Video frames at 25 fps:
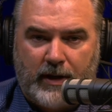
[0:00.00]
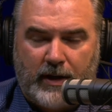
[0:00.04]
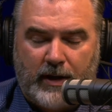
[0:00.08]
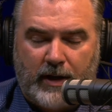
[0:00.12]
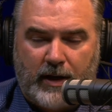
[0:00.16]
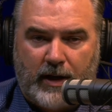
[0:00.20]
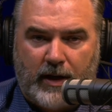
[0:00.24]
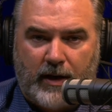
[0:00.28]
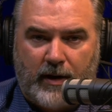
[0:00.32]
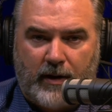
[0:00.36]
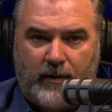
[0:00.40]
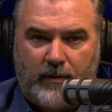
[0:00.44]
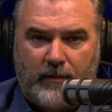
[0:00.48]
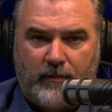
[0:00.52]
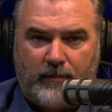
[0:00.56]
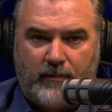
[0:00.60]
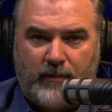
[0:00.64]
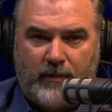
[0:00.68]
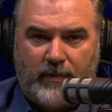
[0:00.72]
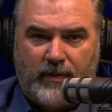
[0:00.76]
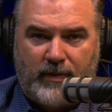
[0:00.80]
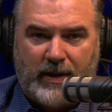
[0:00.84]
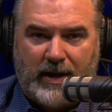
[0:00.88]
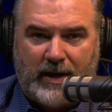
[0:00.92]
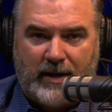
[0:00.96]

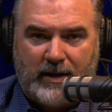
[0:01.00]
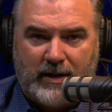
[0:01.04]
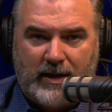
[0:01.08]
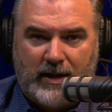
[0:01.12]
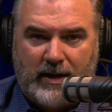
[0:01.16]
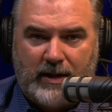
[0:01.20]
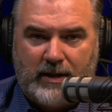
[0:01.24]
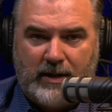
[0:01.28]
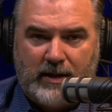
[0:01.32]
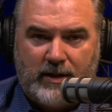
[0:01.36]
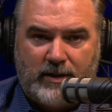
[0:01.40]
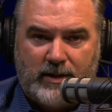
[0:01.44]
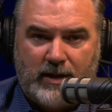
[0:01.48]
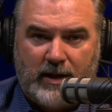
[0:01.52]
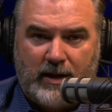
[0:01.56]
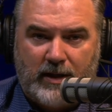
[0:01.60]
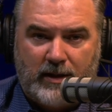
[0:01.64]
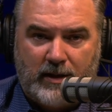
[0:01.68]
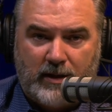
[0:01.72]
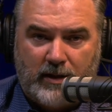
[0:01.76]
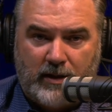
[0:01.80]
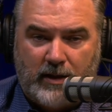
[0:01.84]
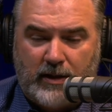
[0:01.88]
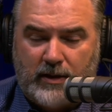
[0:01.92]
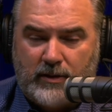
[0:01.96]
That anything,
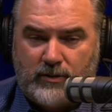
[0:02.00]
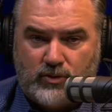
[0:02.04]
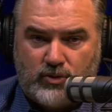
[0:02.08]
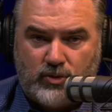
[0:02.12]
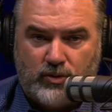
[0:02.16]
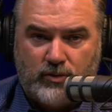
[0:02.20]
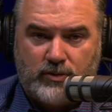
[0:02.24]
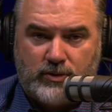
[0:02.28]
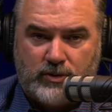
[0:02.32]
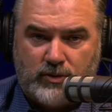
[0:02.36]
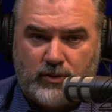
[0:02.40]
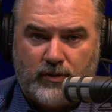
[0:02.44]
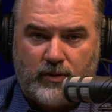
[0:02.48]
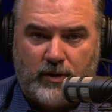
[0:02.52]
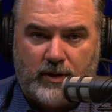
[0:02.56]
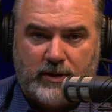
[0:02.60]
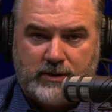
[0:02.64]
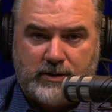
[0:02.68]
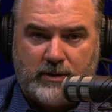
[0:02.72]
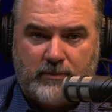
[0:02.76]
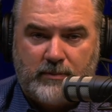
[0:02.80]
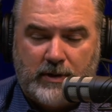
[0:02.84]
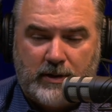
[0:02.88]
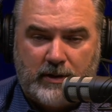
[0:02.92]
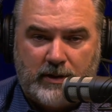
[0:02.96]
and true stories,
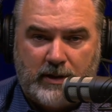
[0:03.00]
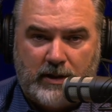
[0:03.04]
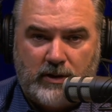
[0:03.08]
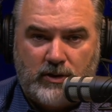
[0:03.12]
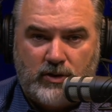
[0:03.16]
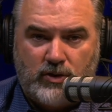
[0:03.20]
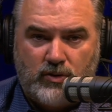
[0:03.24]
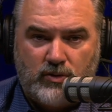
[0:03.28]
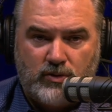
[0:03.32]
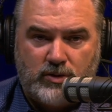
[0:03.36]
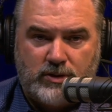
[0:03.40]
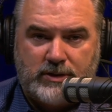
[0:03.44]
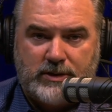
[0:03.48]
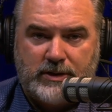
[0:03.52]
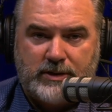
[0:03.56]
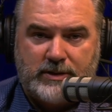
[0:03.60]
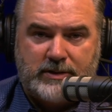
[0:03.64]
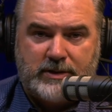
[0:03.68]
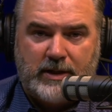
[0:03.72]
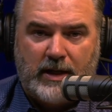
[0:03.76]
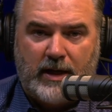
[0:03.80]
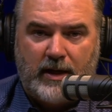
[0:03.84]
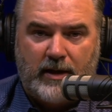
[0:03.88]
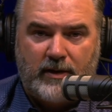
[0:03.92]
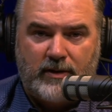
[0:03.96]
I mean, they used to
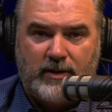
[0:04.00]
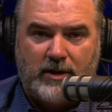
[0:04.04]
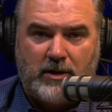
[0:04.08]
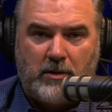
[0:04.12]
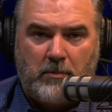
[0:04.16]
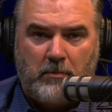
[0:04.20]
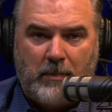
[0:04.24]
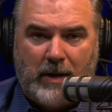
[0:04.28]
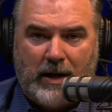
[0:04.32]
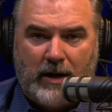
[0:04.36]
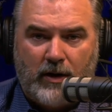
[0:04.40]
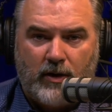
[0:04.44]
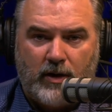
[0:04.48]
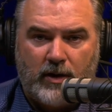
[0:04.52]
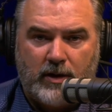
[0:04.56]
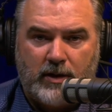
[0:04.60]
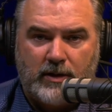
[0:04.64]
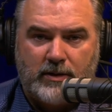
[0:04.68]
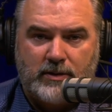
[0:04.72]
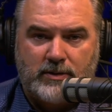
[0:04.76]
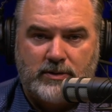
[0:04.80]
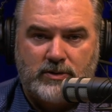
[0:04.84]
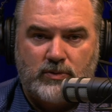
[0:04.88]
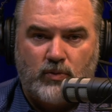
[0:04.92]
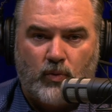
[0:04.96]
say that
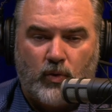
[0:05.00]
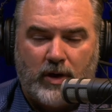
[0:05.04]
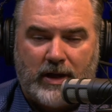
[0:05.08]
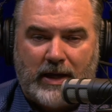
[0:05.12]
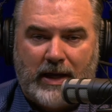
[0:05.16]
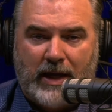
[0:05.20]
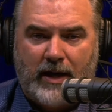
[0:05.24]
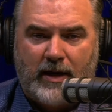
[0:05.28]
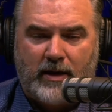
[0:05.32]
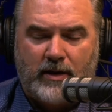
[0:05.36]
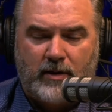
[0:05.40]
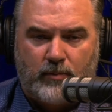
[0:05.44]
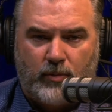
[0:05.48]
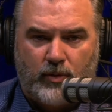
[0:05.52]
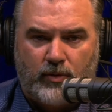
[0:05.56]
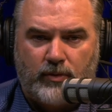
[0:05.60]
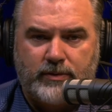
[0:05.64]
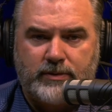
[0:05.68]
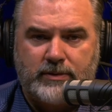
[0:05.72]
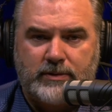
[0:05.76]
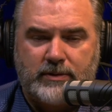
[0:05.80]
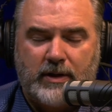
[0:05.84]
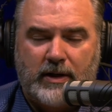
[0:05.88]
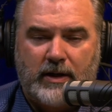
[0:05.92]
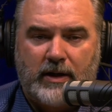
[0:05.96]
Americans were
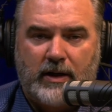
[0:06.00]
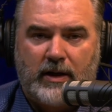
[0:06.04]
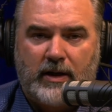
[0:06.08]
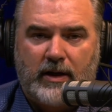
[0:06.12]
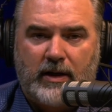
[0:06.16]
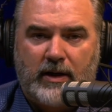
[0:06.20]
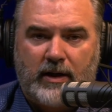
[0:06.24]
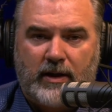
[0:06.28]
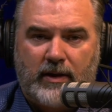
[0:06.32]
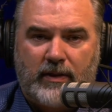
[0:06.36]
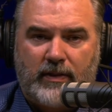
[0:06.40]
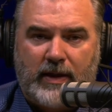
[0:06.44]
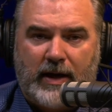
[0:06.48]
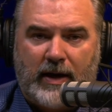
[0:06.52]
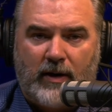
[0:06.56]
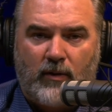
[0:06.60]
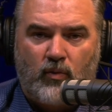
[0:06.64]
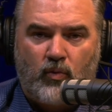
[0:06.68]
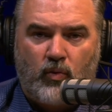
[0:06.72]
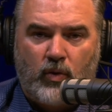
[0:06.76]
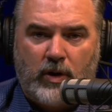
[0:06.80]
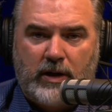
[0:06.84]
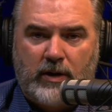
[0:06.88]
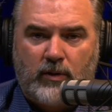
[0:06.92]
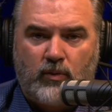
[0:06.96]
cannibals, that
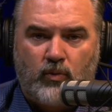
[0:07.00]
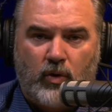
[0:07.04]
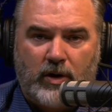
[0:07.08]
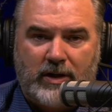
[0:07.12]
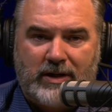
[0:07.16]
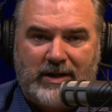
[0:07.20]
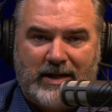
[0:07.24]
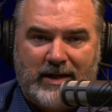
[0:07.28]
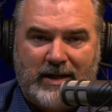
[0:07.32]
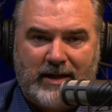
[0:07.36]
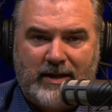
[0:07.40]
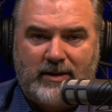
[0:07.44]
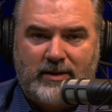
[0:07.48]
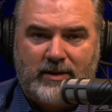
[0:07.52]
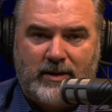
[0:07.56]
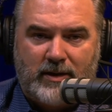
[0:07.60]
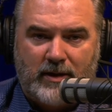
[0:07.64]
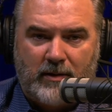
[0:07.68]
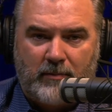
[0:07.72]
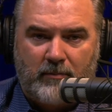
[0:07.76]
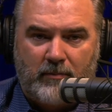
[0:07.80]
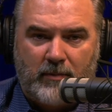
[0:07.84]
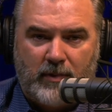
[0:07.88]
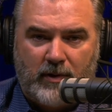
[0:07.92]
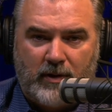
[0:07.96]
we would eat
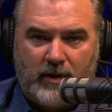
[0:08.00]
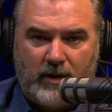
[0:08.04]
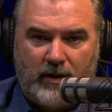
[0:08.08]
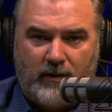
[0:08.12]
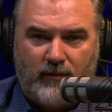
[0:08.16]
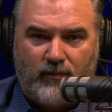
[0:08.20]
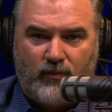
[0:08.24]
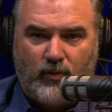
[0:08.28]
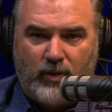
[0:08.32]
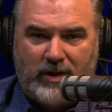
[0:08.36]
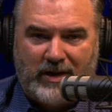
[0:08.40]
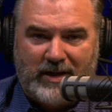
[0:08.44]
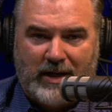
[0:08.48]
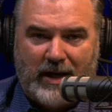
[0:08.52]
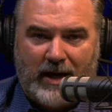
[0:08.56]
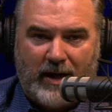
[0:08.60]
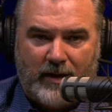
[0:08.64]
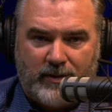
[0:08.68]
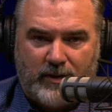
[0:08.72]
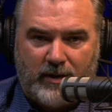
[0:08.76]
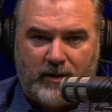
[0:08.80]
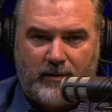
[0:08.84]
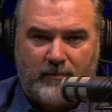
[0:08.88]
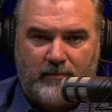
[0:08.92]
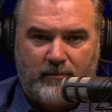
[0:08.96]
them if we
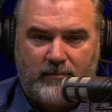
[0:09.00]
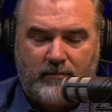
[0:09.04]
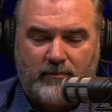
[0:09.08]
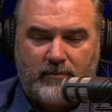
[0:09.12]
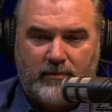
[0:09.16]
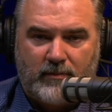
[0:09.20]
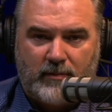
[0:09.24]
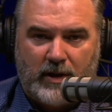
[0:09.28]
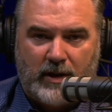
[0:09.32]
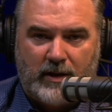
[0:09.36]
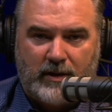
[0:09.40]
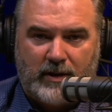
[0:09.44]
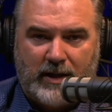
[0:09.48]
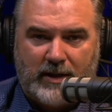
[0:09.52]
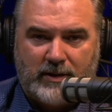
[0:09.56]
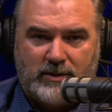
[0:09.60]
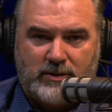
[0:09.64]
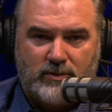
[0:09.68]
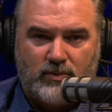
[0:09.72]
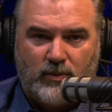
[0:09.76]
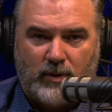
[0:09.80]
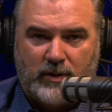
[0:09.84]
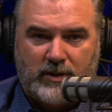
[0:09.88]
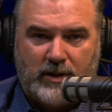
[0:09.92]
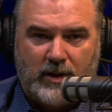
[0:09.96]
got them. And
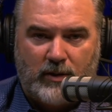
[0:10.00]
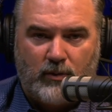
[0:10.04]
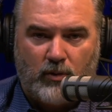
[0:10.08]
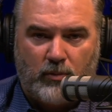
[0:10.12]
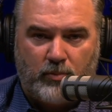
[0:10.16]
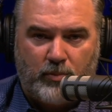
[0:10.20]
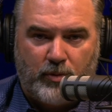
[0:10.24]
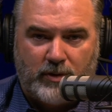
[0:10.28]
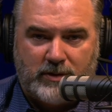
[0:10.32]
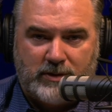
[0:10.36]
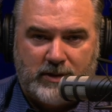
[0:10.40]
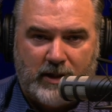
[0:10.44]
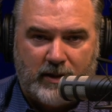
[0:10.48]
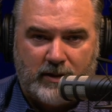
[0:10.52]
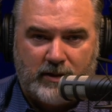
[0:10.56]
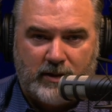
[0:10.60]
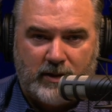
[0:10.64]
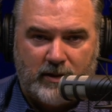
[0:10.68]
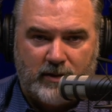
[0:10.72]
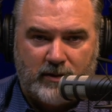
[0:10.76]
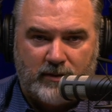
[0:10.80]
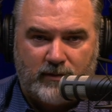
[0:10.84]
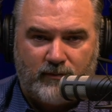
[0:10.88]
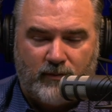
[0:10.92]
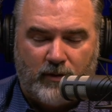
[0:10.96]
that's what they were
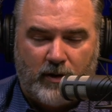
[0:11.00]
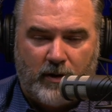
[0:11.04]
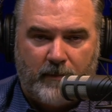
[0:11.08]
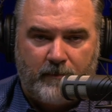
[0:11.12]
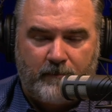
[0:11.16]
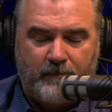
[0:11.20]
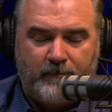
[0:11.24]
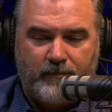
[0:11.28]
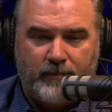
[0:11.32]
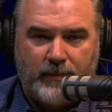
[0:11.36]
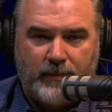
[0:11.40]
protecting us from.